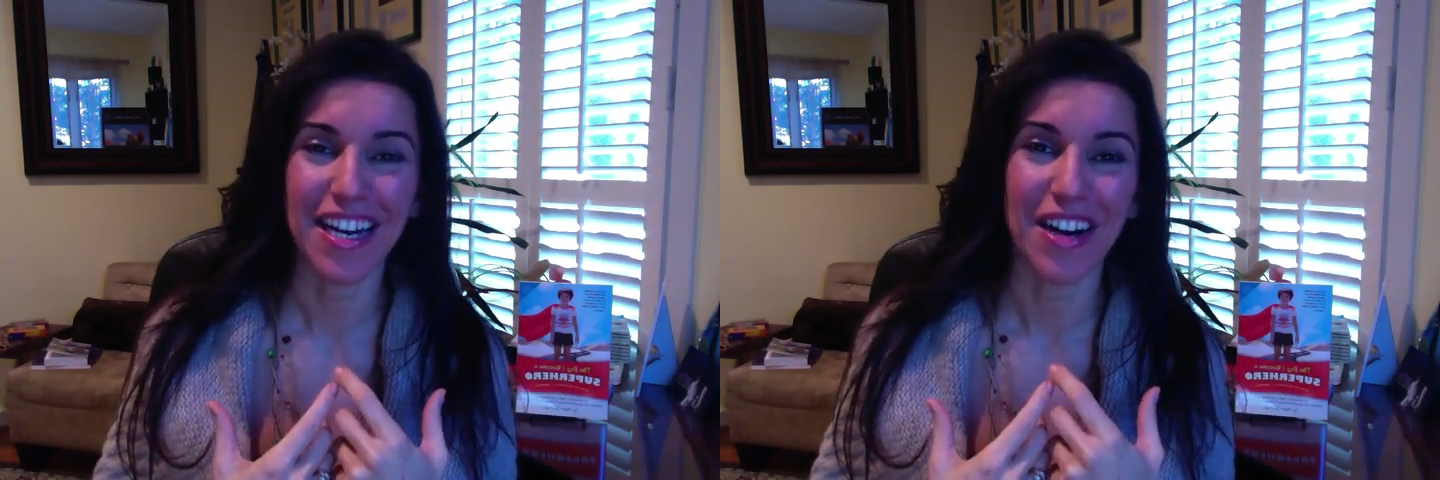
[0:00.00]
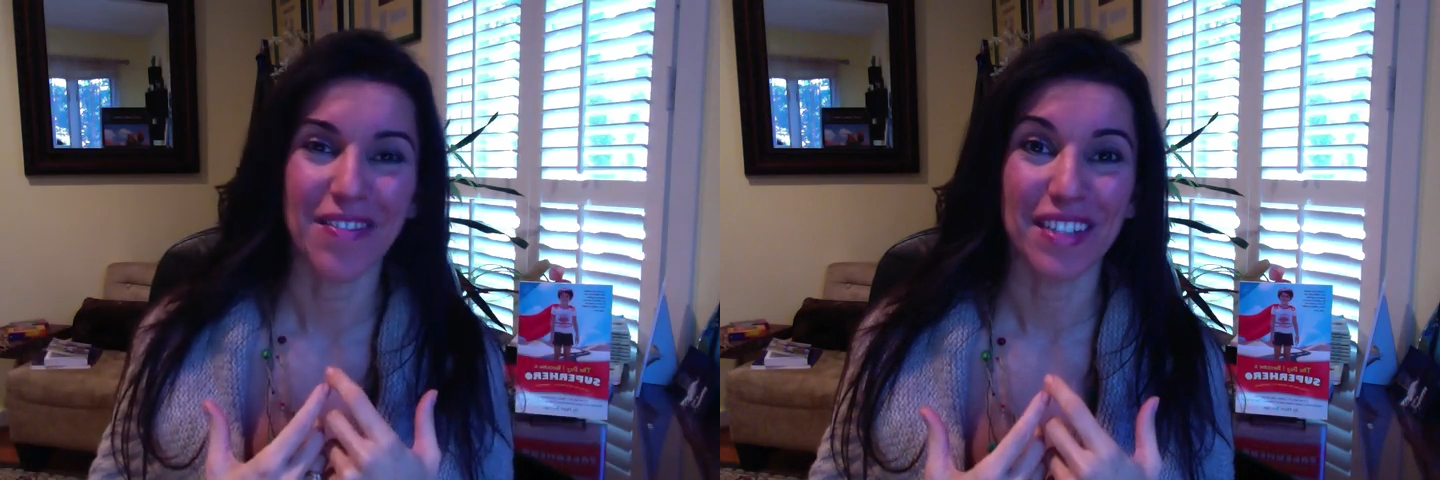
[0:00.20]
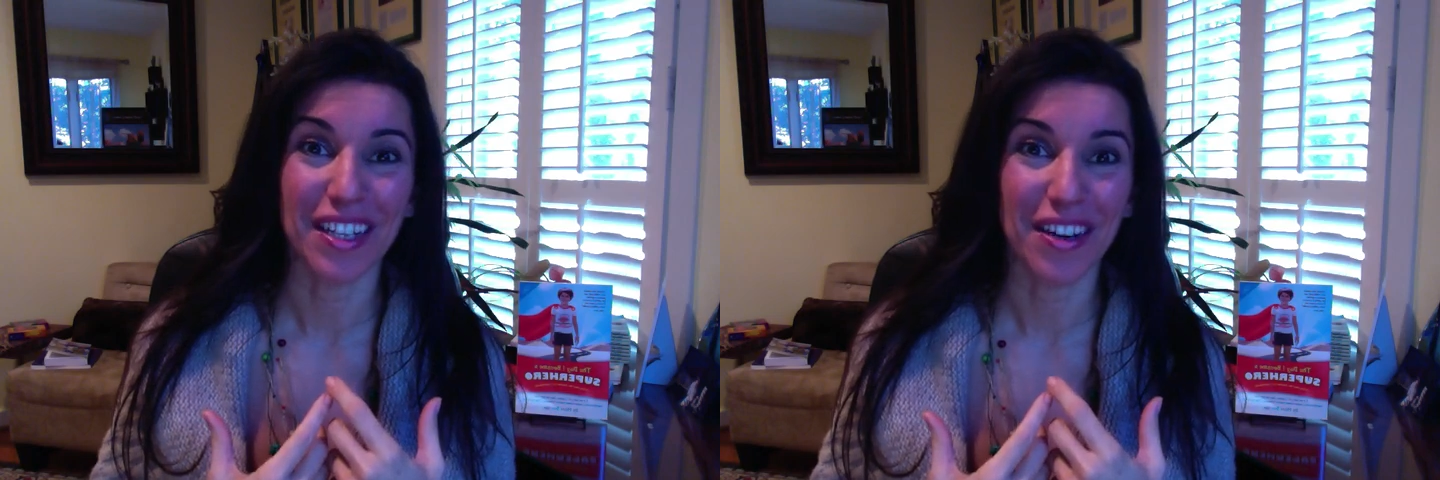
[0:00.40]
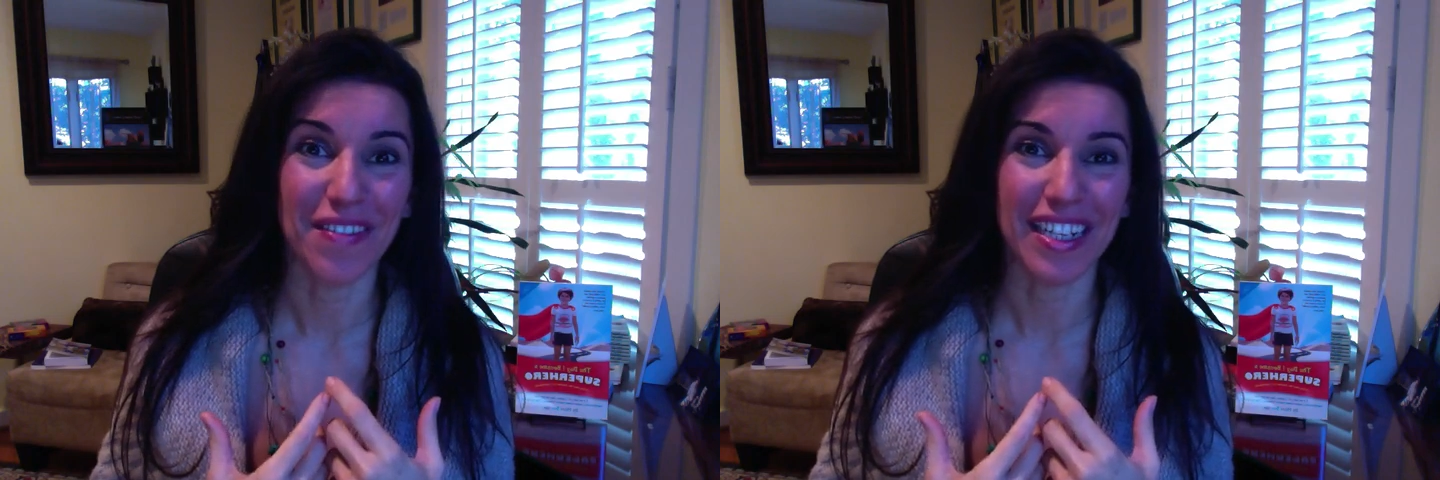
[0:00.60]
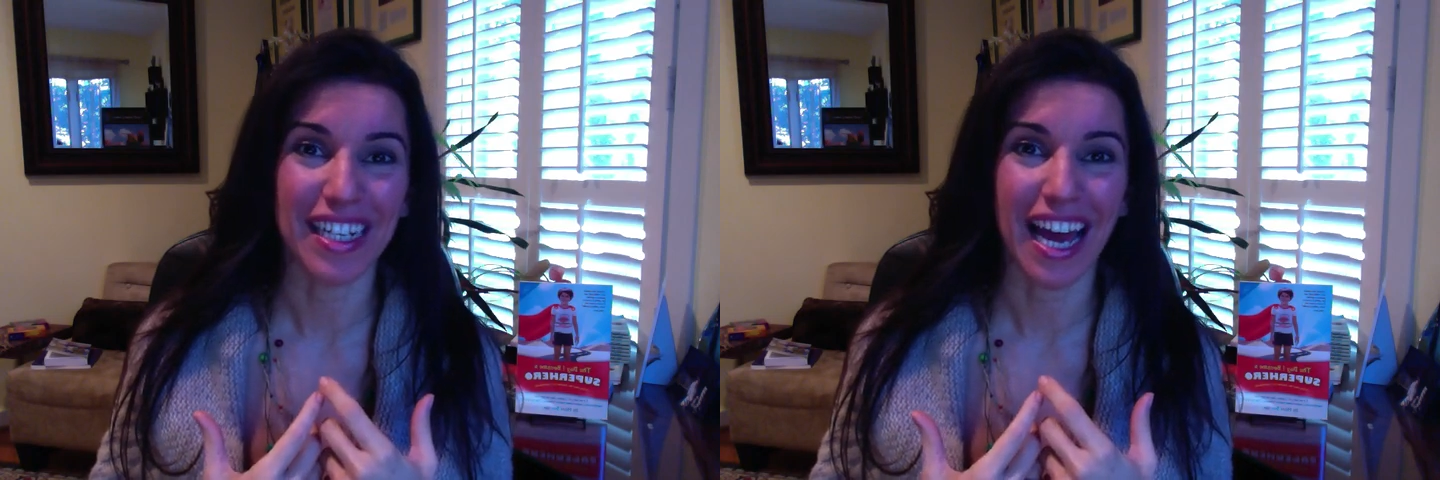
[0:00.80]
of the love
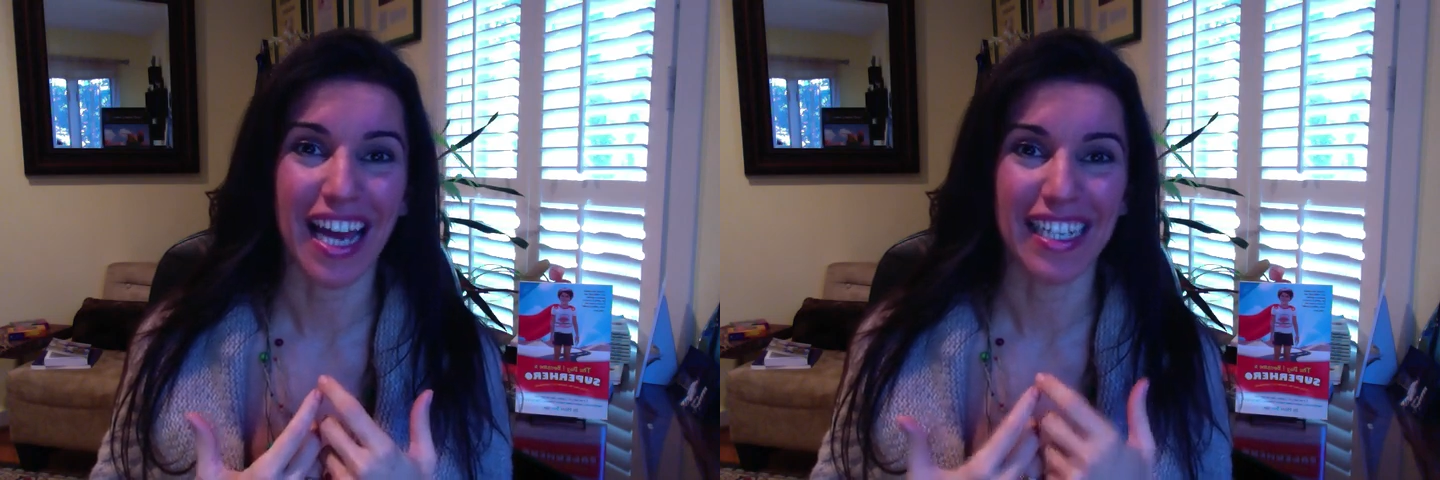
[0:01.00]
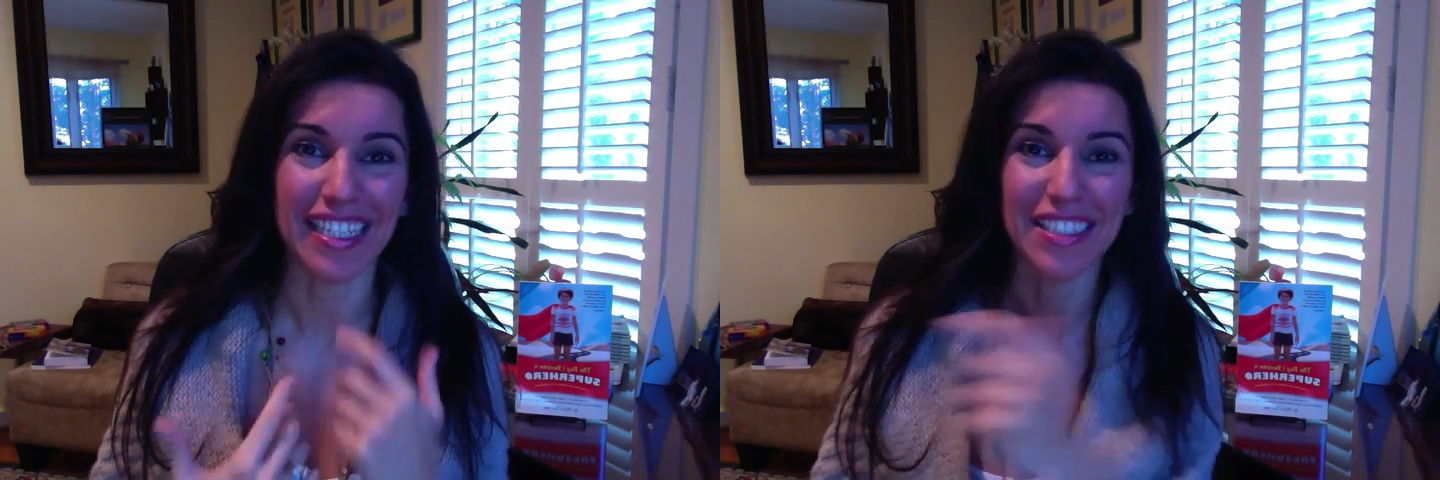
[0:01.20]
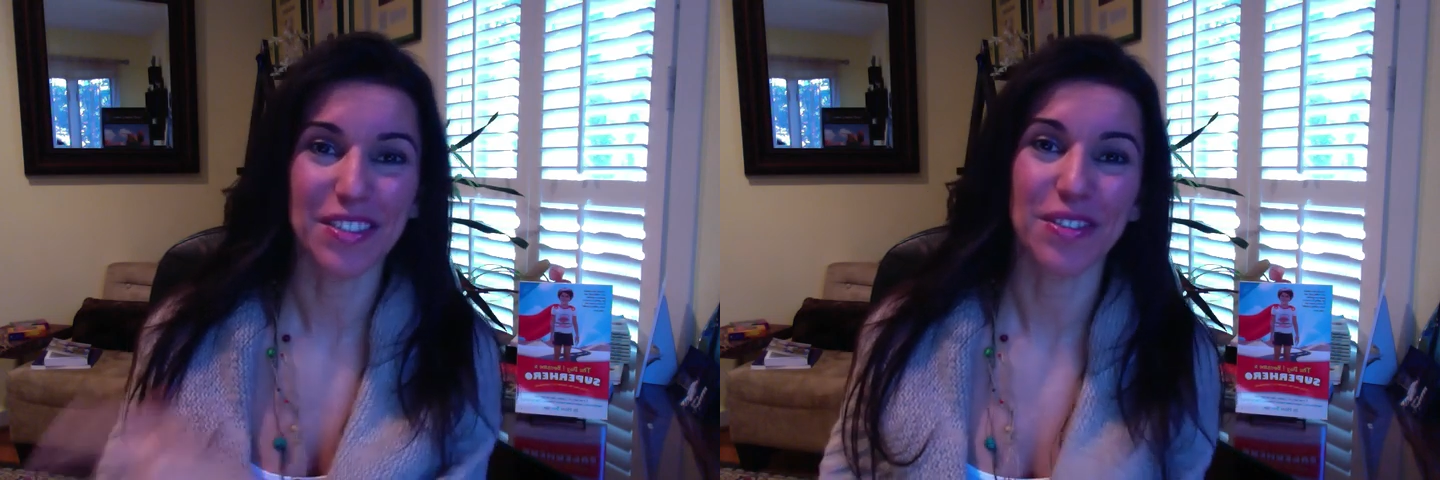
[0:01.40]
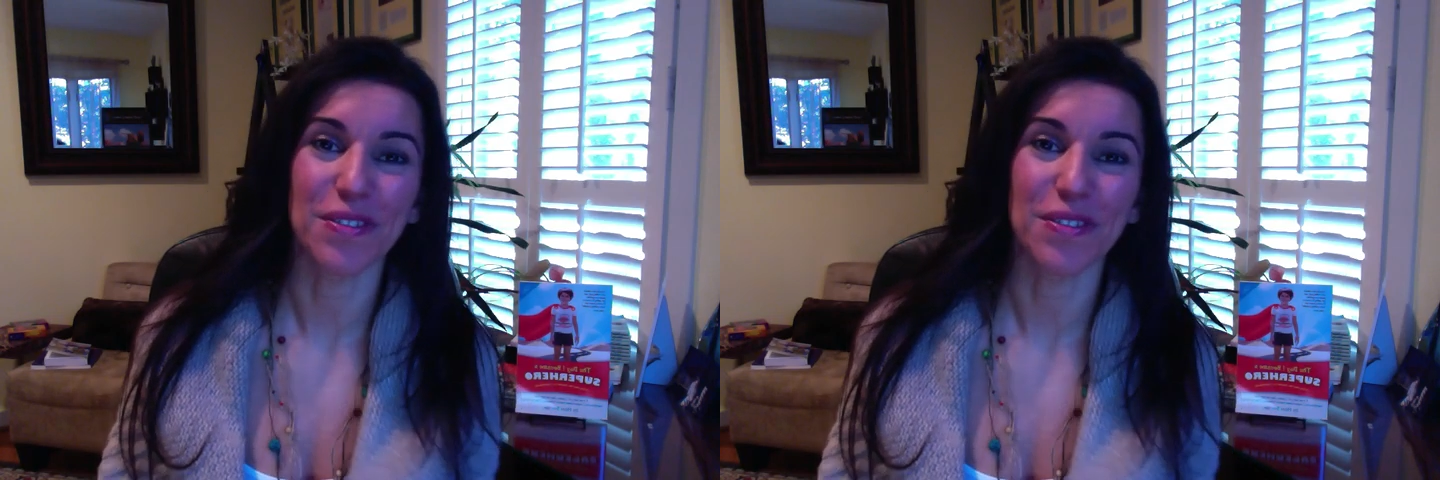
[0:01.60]
and light into your